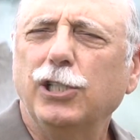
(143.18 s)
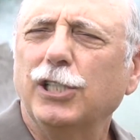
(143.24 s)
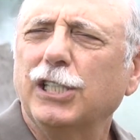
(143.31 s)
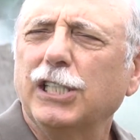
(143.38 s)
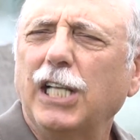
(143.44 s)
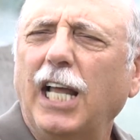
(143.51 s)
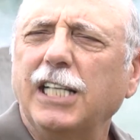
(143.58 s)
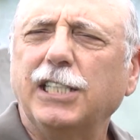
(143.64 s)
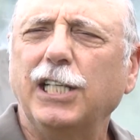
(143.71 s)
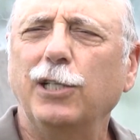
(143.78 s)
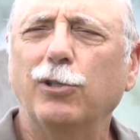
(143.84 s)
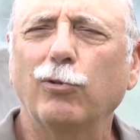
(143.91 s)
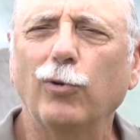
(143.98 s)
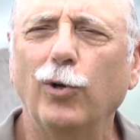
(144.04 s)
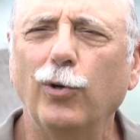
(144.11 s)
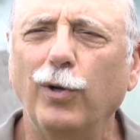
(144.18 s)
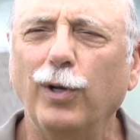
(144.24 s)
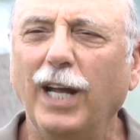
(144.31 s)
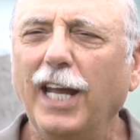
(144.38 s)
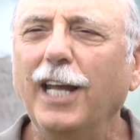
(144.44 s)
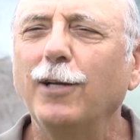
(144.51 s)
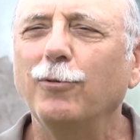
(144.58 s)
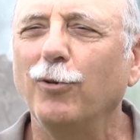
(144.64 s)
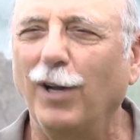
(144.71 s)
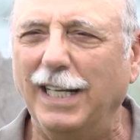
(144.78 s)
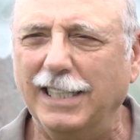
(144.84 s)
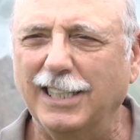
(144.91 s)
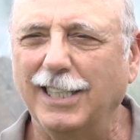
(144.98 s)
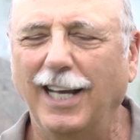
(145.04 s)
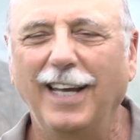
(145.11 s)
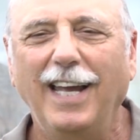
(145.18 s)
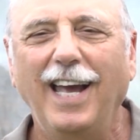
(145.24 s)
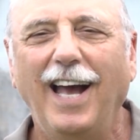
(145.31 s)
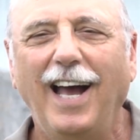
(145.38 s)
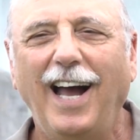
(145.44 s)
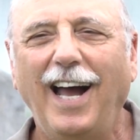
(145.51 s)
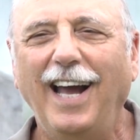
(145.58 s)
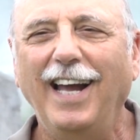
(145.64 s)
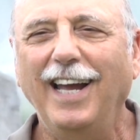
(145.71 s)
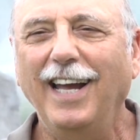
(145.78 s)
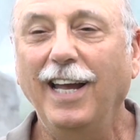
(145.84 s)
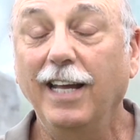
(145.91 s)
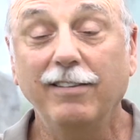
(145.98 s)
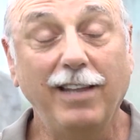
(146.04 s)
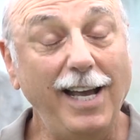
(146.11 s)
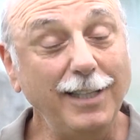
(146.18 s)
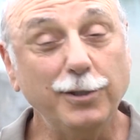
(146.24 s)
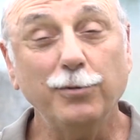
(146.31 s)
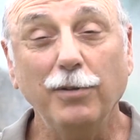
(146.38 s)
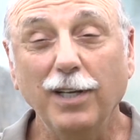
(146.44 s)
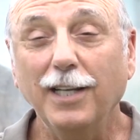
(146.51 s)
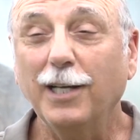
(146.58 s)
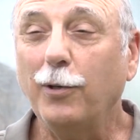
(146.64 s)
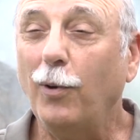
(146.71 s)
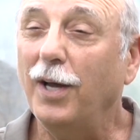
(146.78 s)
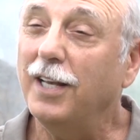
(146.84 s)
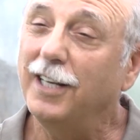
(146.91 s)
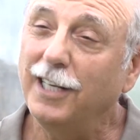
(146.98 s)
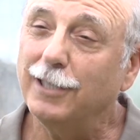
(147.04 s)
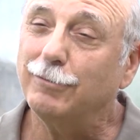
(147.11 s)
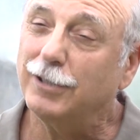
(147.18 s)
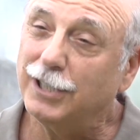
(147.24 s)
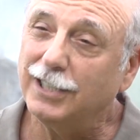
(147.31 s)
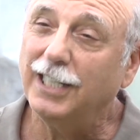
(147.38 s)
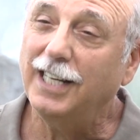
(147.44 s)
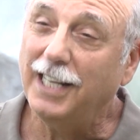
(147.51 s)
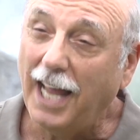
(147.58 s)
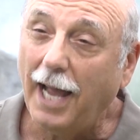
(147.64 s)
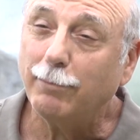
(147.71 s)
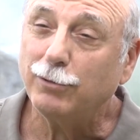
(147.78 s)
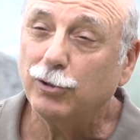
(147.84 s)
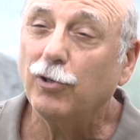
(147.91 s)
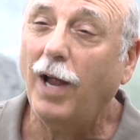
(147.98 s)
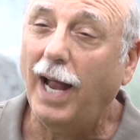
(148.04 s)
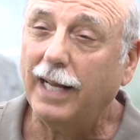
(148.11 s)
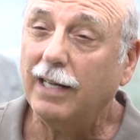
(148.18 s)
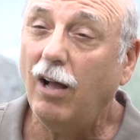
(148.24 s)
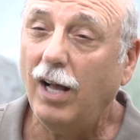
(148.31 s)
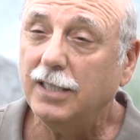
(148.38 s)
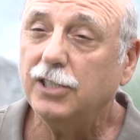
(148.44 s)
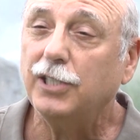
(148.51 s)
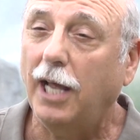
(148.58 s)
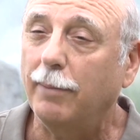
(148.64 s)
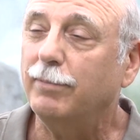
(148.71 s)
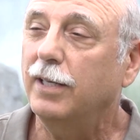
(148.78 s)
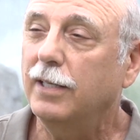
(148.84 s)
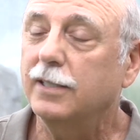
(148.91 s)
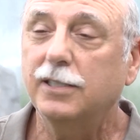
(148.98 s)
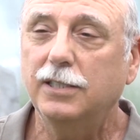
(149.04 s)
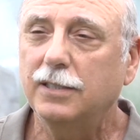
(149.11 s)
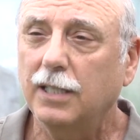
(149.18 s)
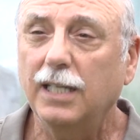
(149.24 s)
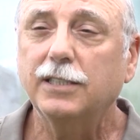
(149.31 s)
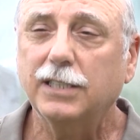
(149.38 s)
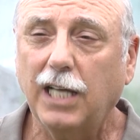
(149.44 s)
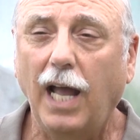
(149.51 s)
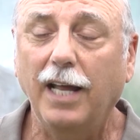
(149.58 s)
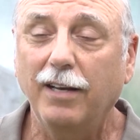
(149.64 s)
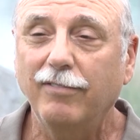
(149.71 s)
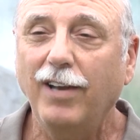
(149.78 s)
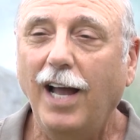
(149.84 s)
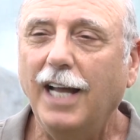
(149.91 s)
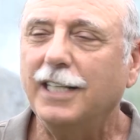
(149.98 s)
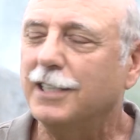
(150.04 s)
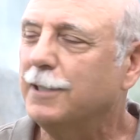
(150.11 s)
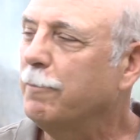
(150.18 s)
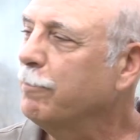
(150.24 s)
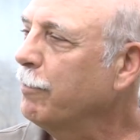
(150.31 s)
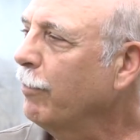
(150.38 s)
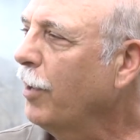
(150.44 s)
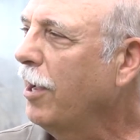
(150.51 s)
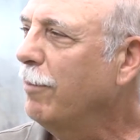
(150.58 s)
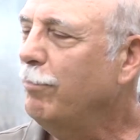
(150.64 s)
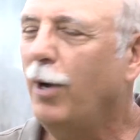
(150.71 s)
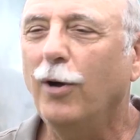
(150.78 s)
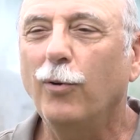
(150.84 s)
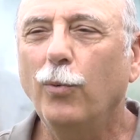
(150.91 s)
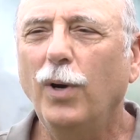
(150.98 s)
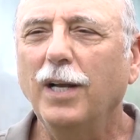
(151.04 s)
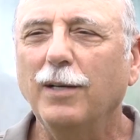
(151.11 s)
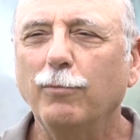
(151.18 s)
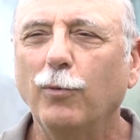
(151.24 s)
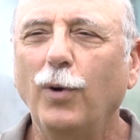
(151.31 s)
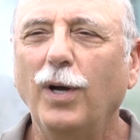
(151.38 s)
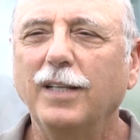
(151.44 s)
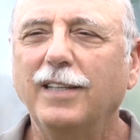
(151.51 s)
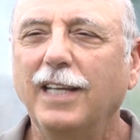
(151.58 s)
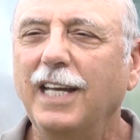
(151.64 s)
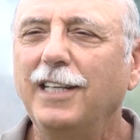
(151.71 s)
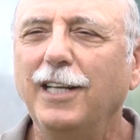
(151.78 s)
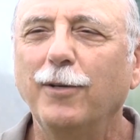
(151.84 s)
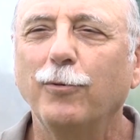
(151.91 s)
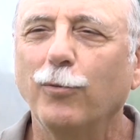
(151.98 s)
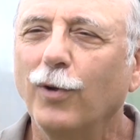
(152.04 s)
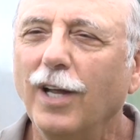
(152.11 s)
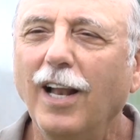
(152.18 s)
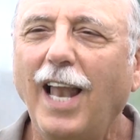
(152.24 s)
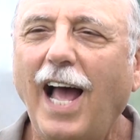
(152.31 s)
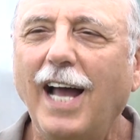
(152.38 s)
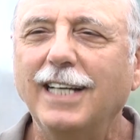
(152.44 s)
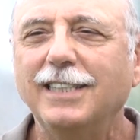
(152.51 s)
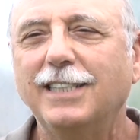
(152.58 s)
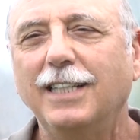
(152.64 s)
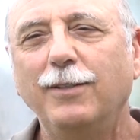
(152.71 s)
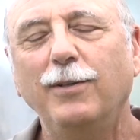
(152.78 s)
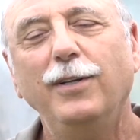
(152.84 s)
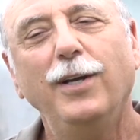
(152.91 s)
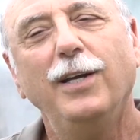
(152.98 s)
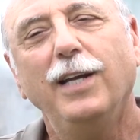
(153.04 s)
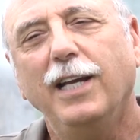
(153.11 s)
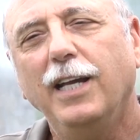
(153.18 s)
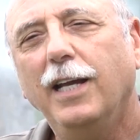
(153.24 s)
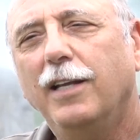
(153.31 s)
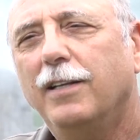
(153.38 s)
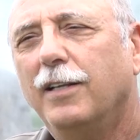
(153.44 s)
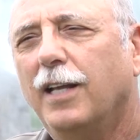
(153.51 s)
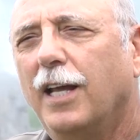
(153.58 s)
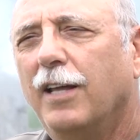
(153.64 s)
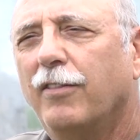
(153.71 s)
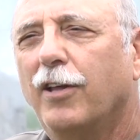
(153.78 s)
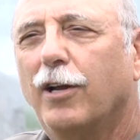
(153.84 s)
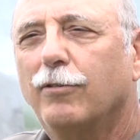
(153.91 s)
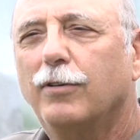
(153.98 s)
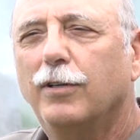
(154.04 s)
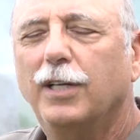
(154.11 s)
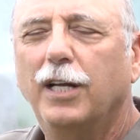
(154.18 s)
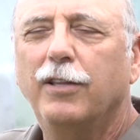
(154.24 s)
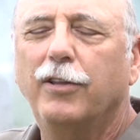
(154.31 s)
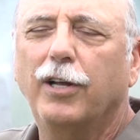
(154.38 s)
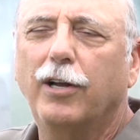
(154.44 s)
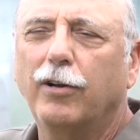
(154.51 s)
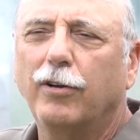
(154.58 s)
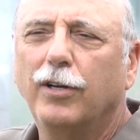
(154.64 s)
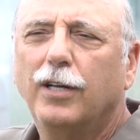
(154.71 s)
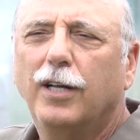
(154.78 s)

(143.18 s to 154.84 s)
slicing through ignorance. And that's really quite an interesting abstract concept, and it's kind of nice. But what they didn't realize in their